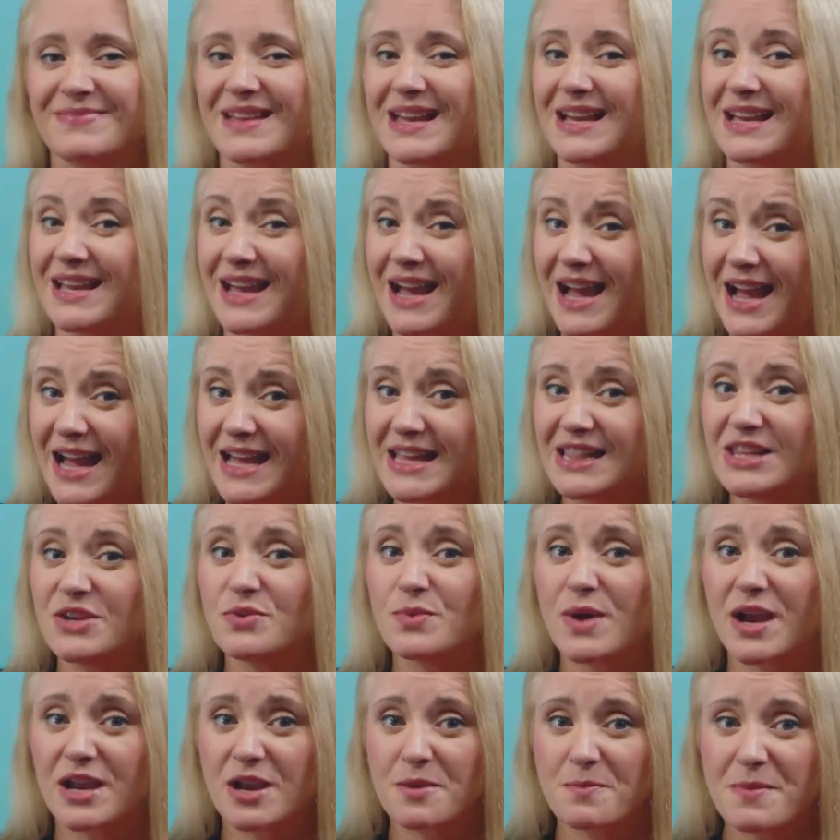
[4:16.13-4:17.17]
I highly
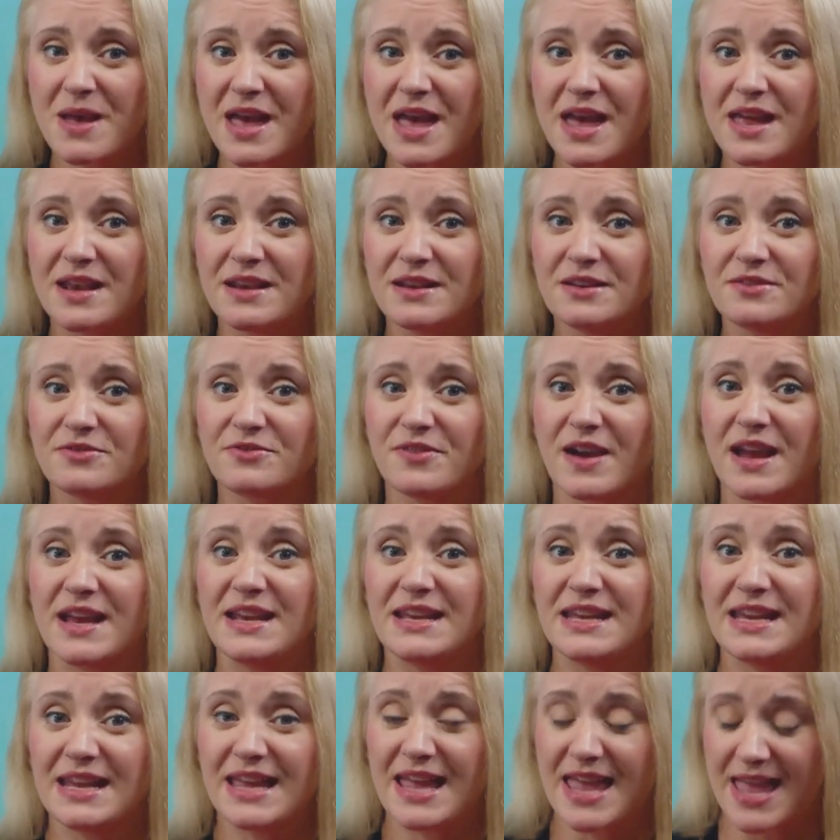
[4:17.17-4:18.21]
recommend
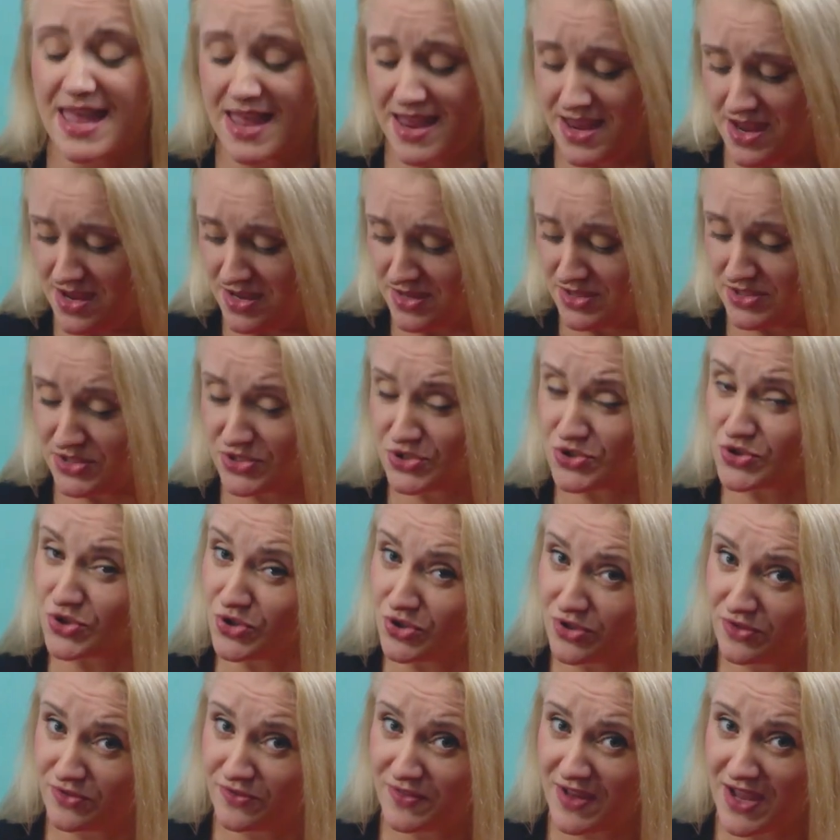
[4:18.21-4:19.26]
finding a
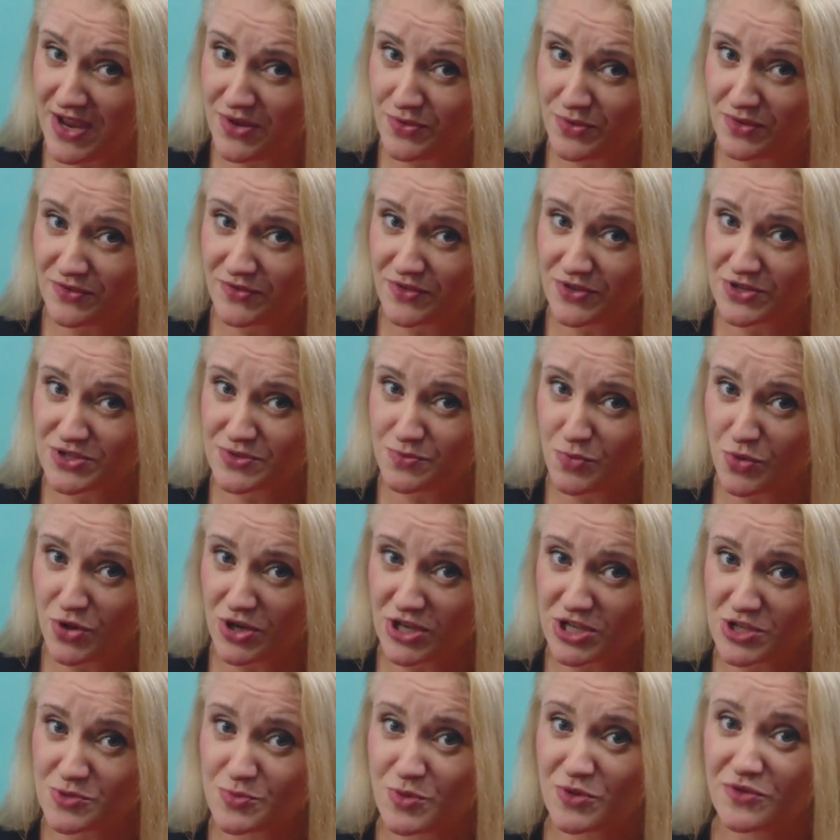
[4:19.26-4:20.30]
certified reverse
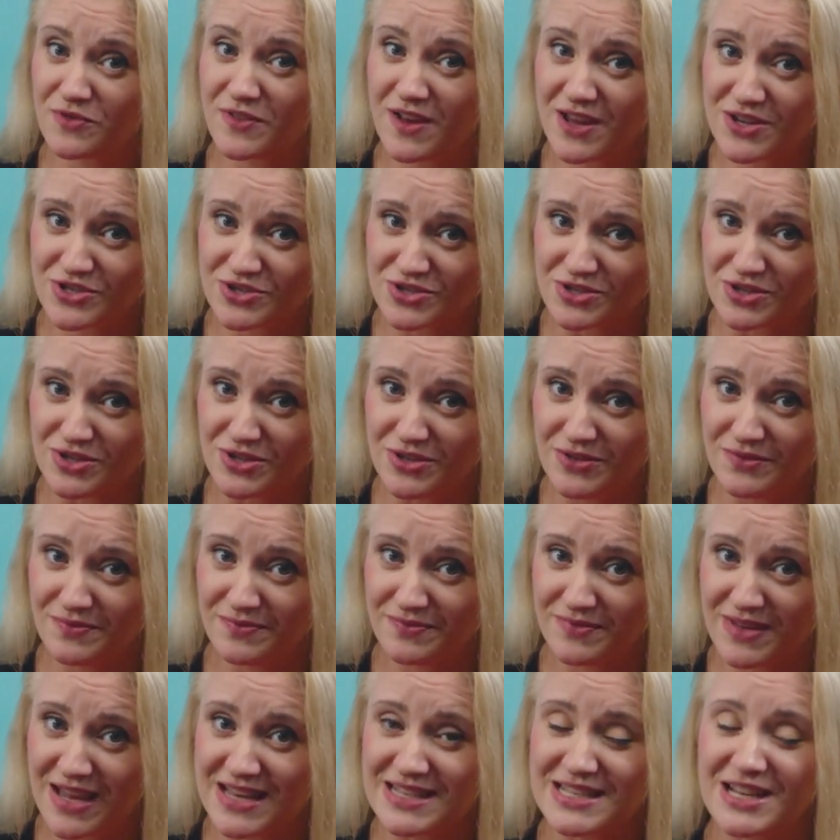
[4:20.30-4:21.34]
mortgage professional,
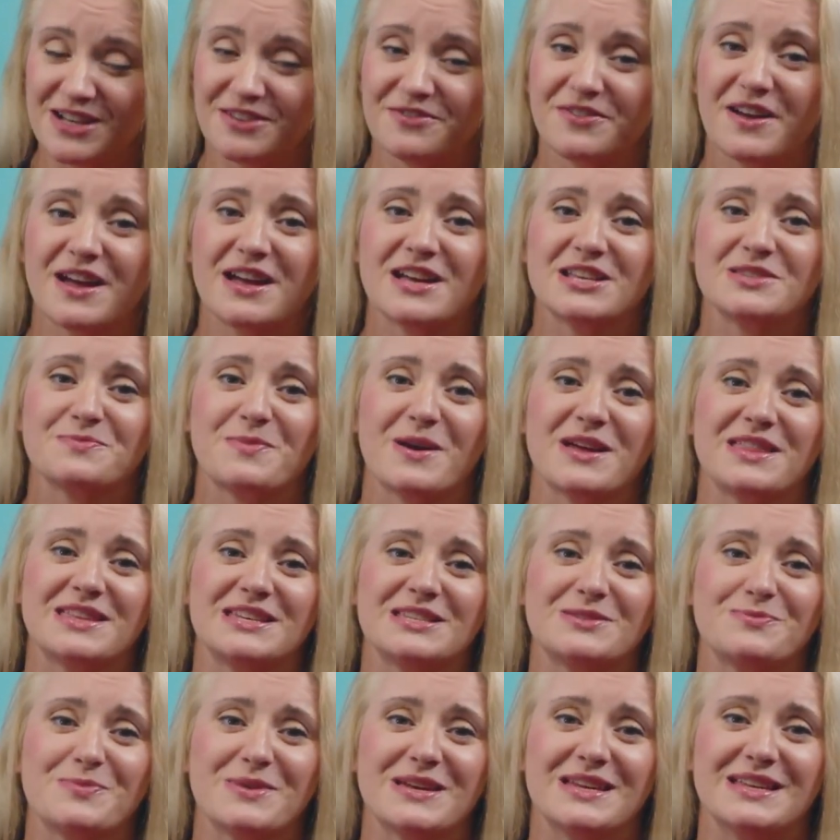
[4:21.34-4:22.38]
identify us by
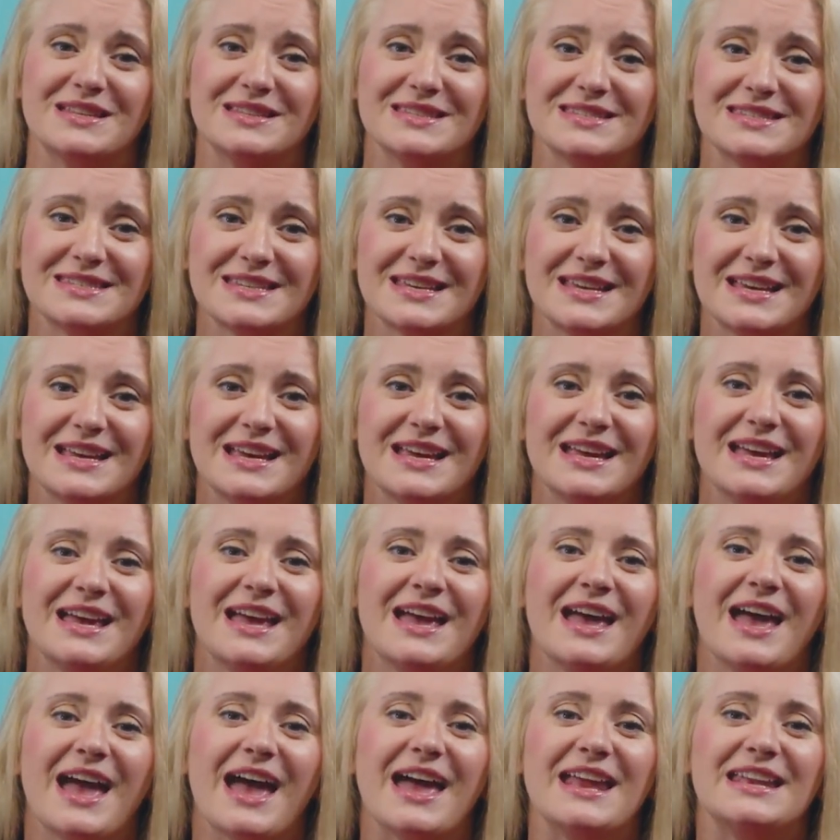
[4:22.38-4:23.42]
these pins,
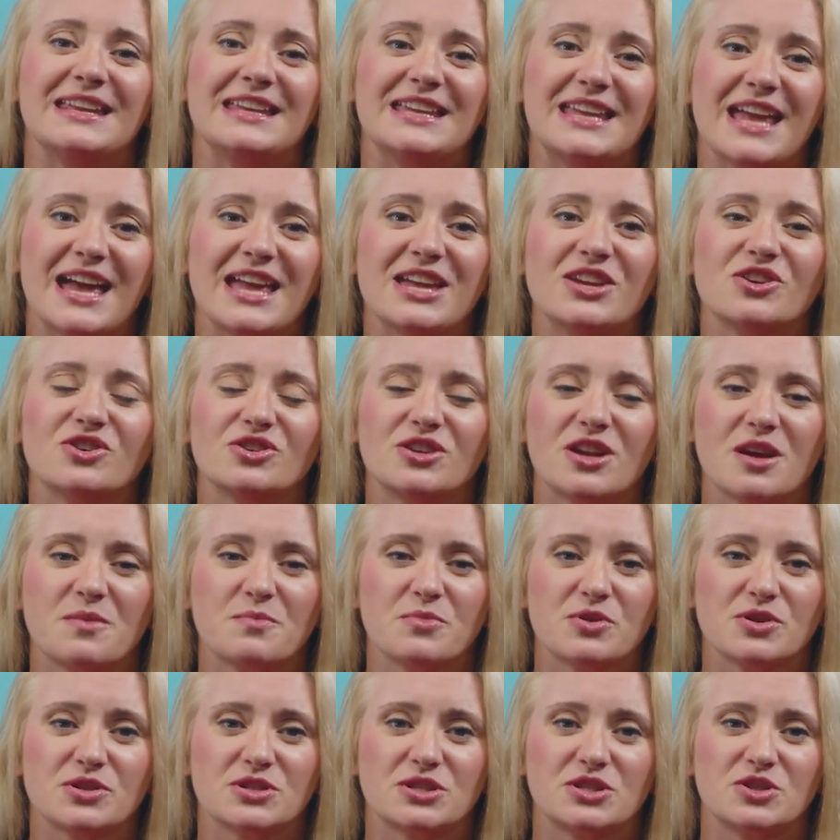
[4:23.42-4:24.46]
and get your
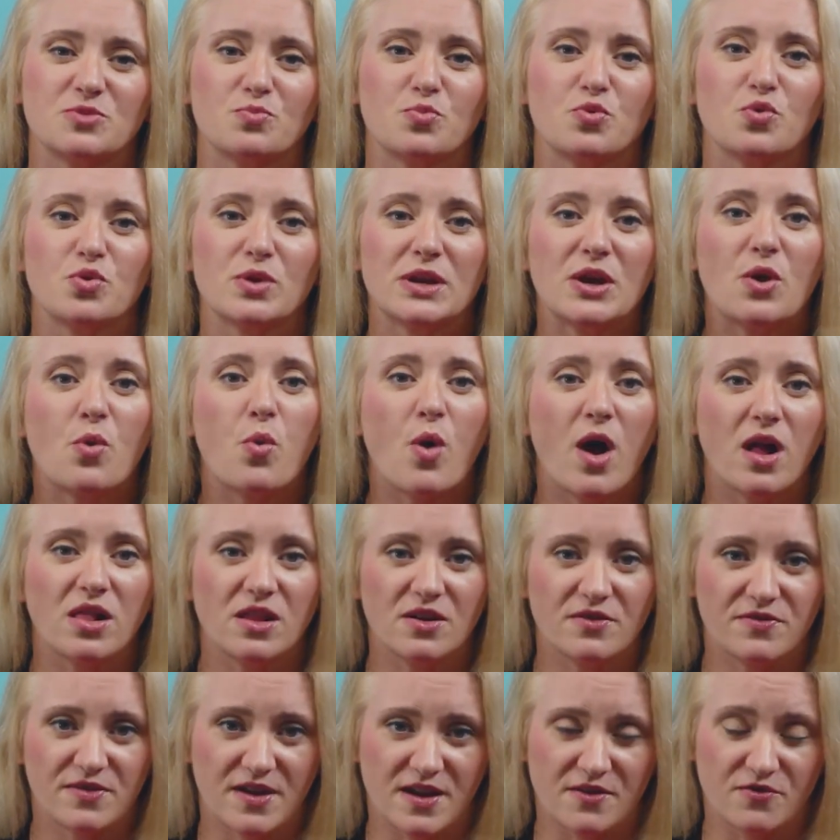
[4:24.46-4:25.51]
numbers to
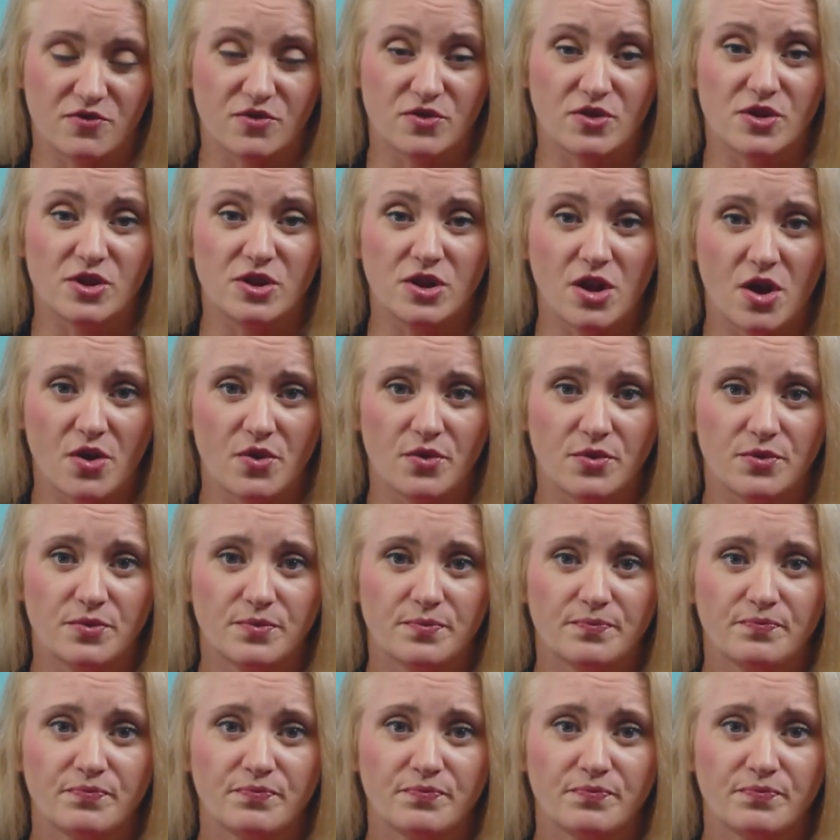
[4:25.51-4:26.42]
pre-qualify for the loan.